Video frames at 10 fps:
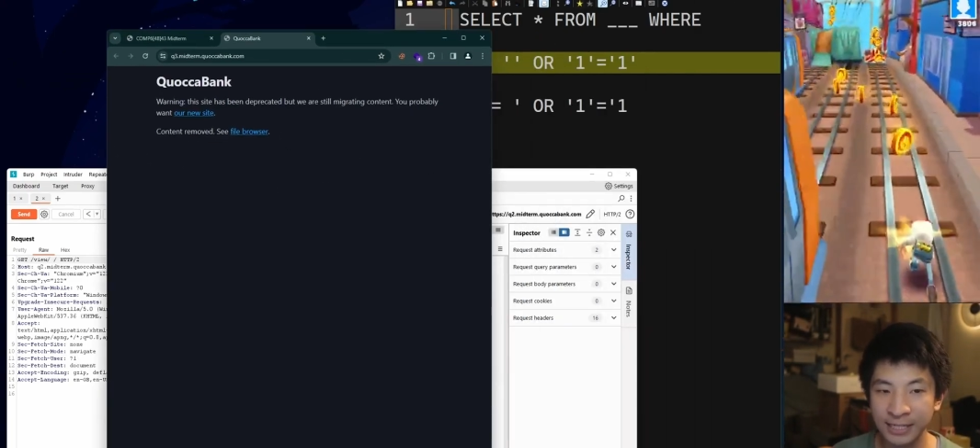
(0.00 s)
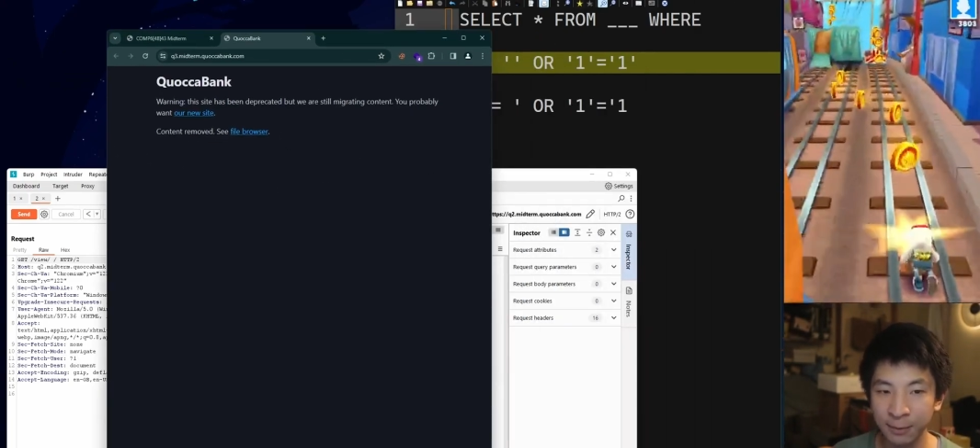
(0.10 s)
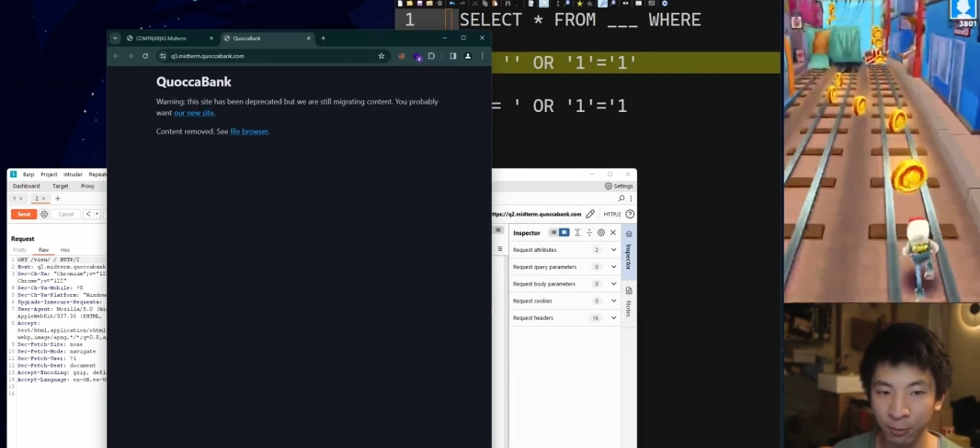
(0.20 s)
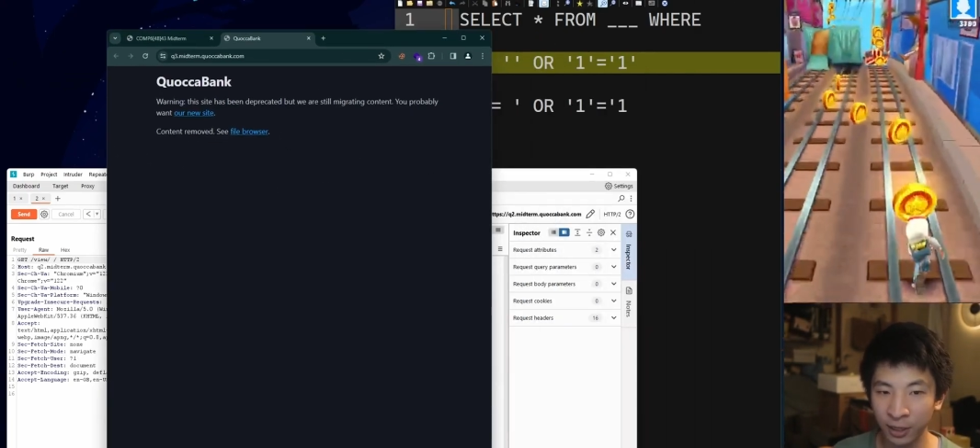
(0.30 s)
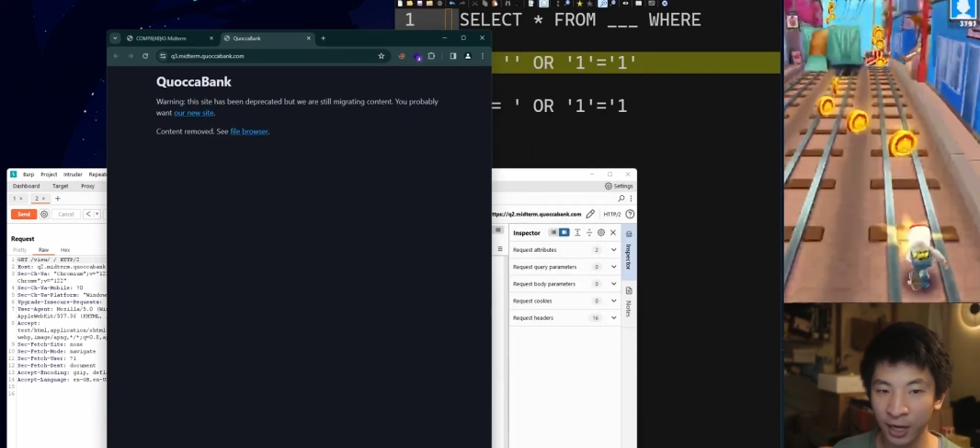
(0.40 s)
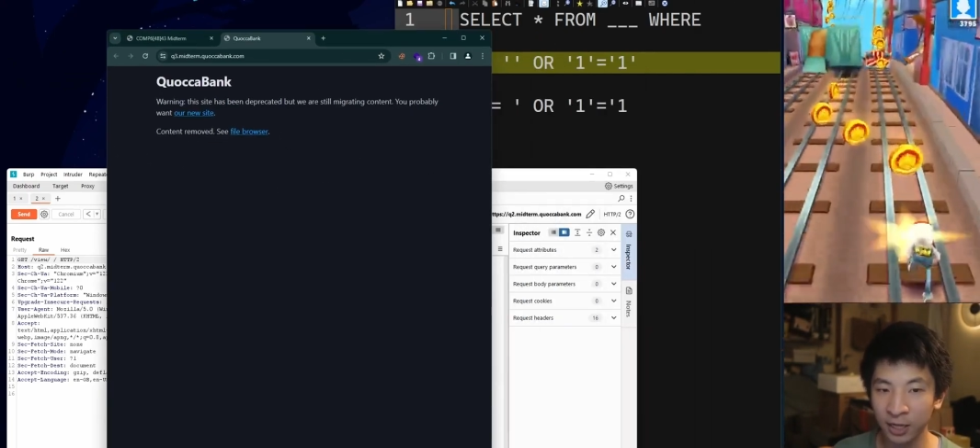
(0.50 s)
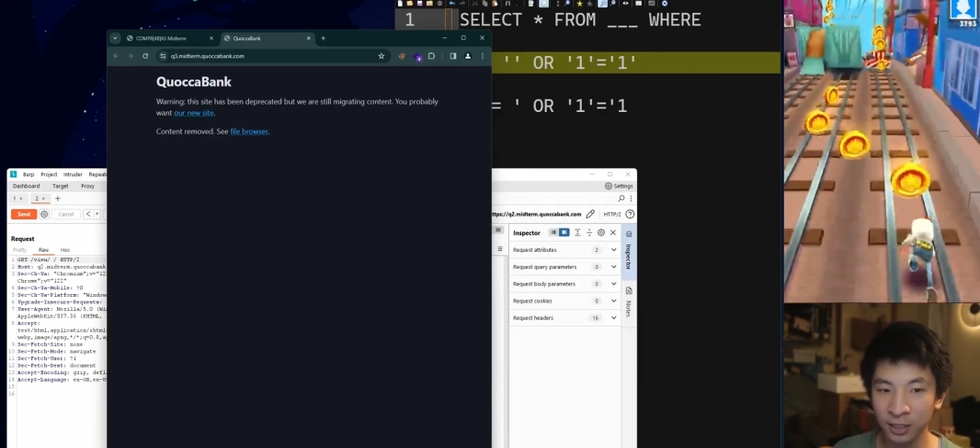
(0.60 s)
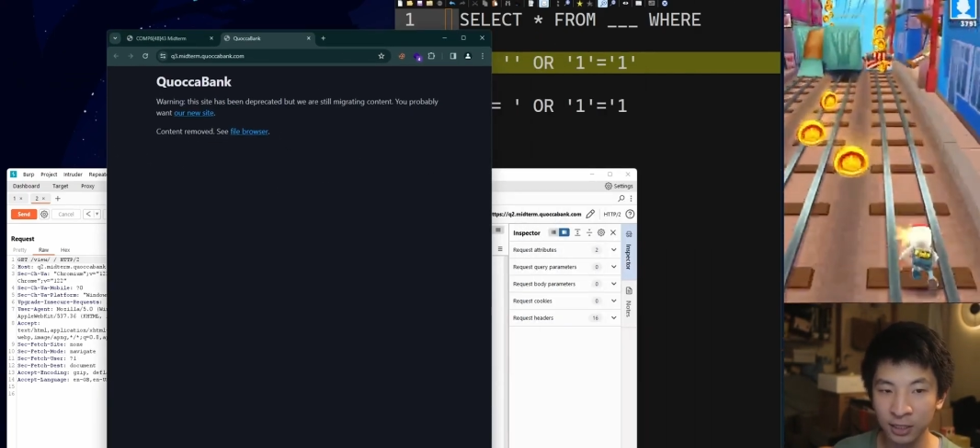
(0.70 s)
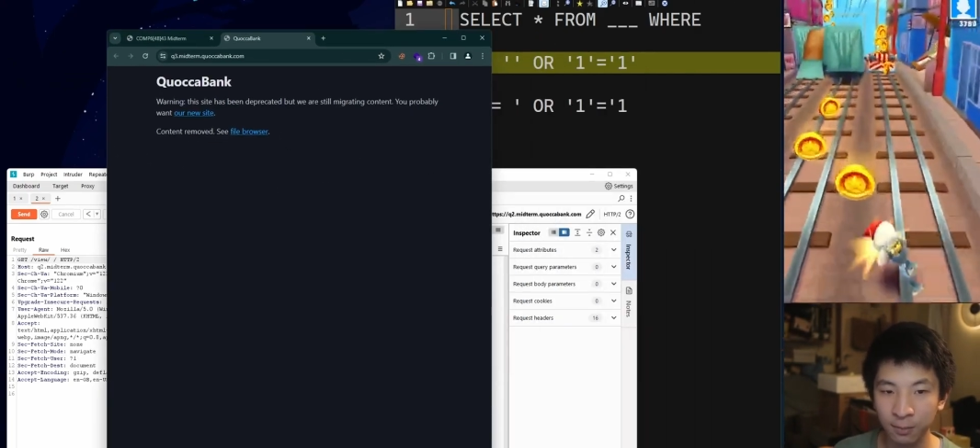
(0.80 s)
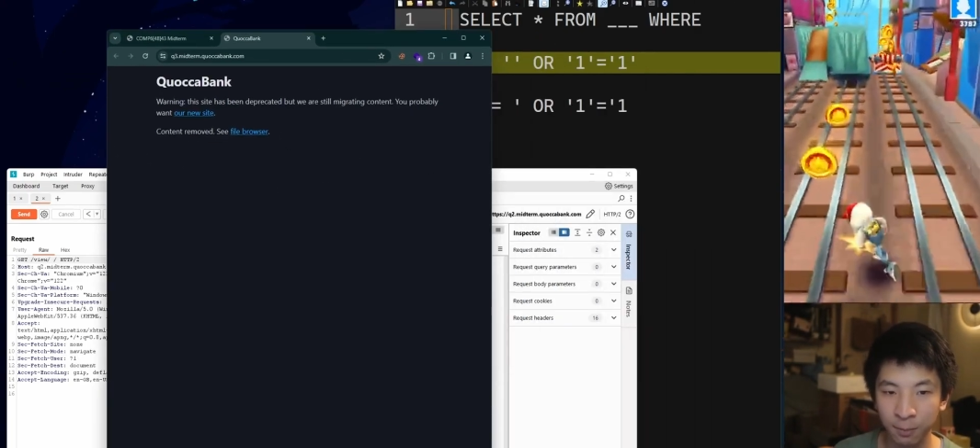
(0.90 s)

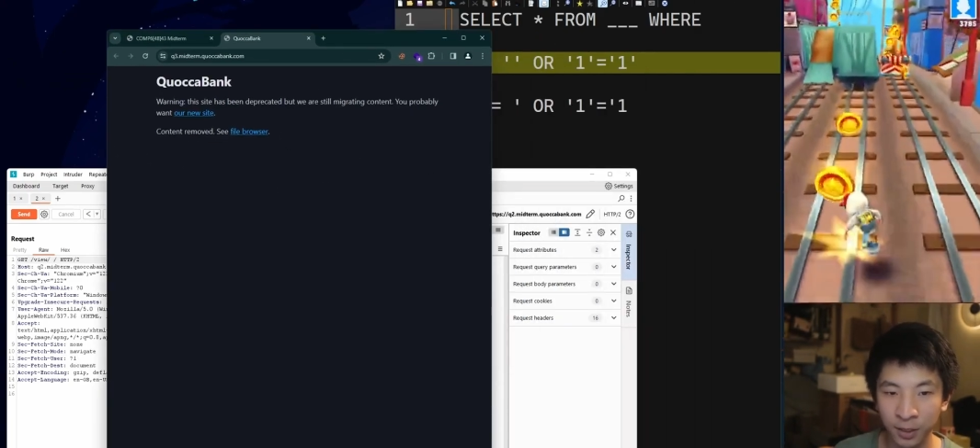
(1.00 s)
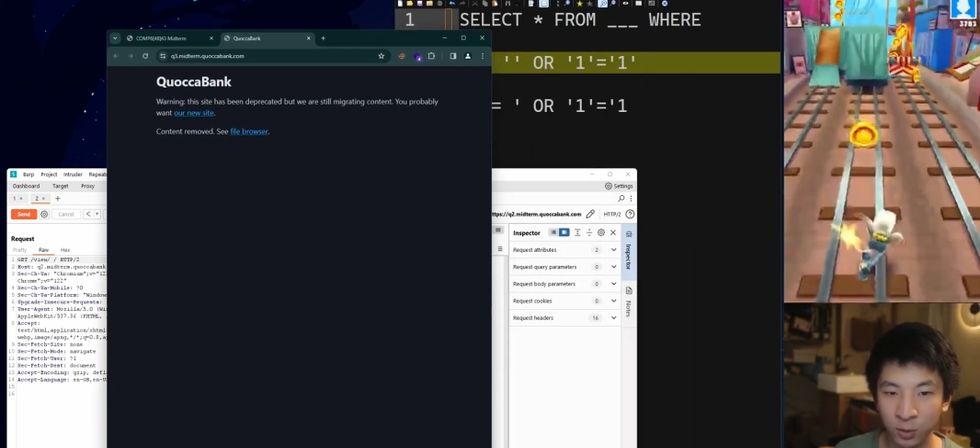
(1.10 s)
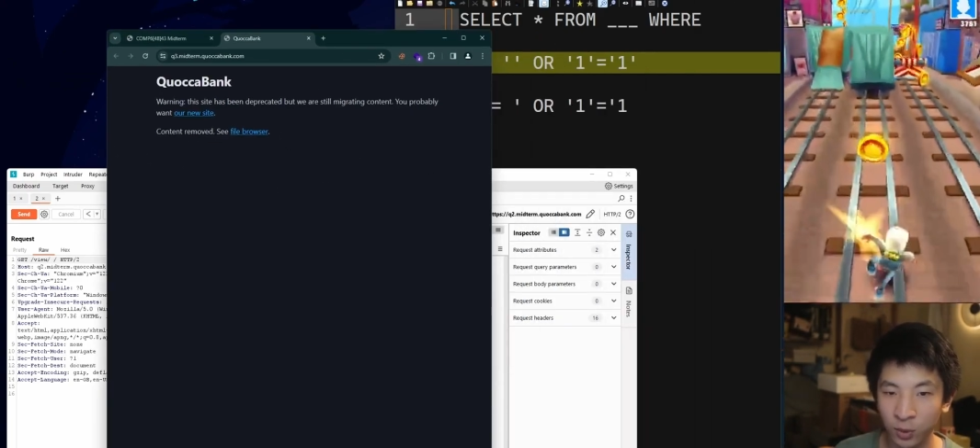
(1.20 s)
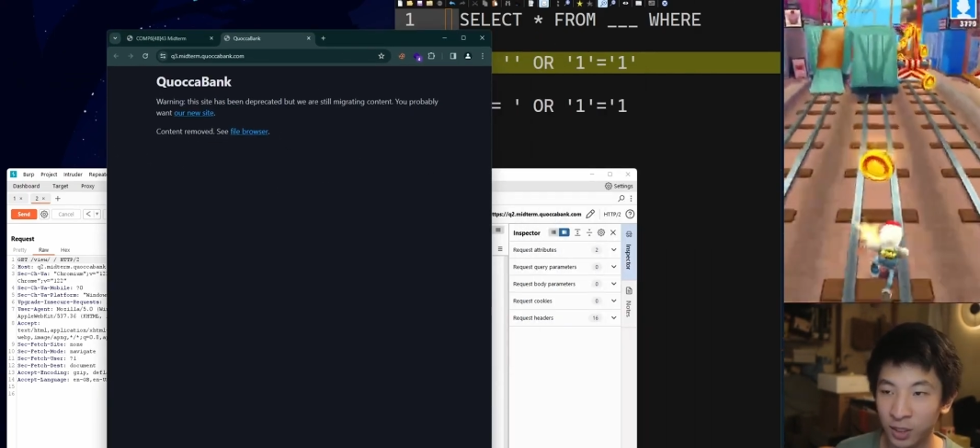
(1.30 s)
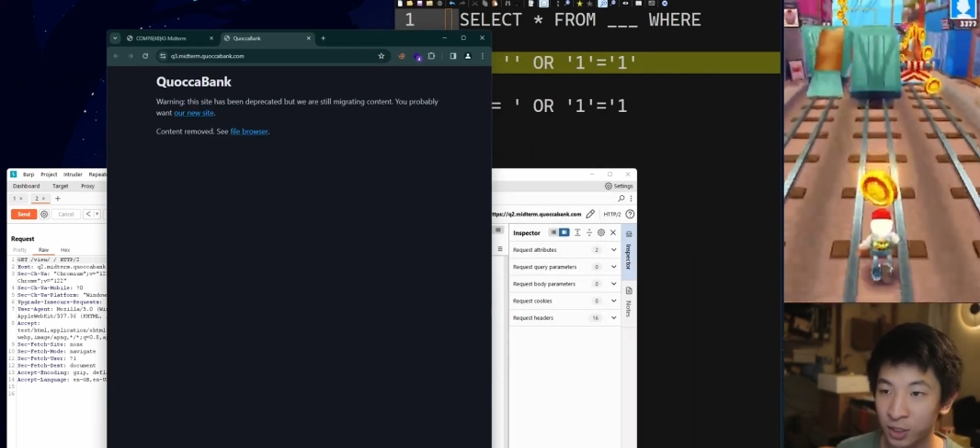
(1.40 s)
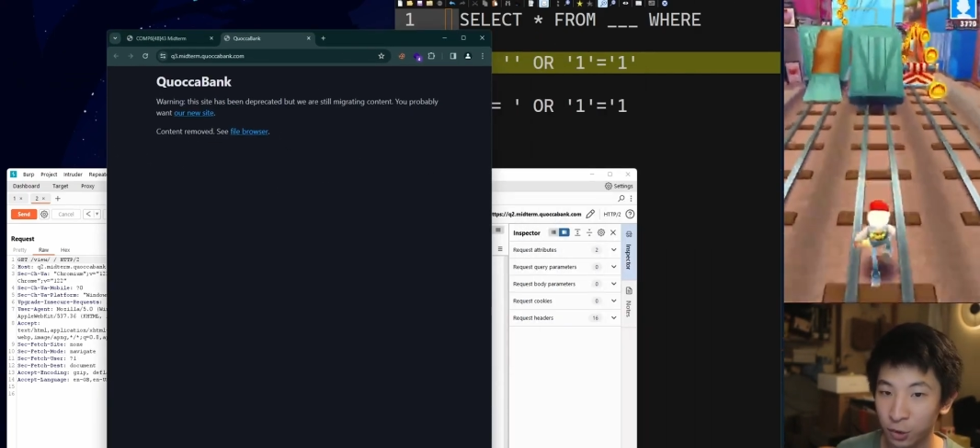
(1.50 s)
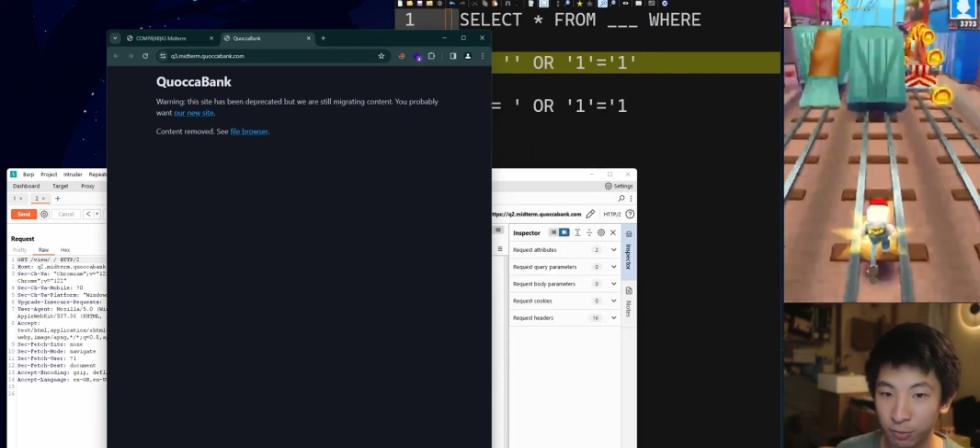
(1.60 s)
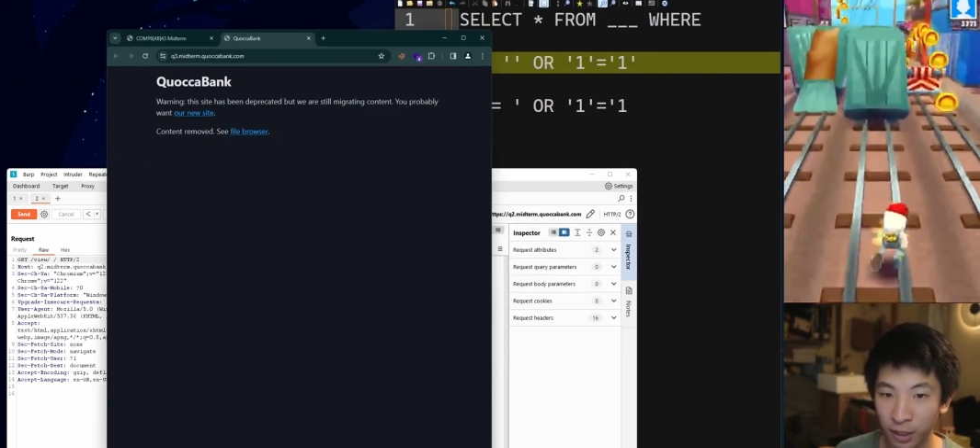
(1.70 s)
deprecated, but we are still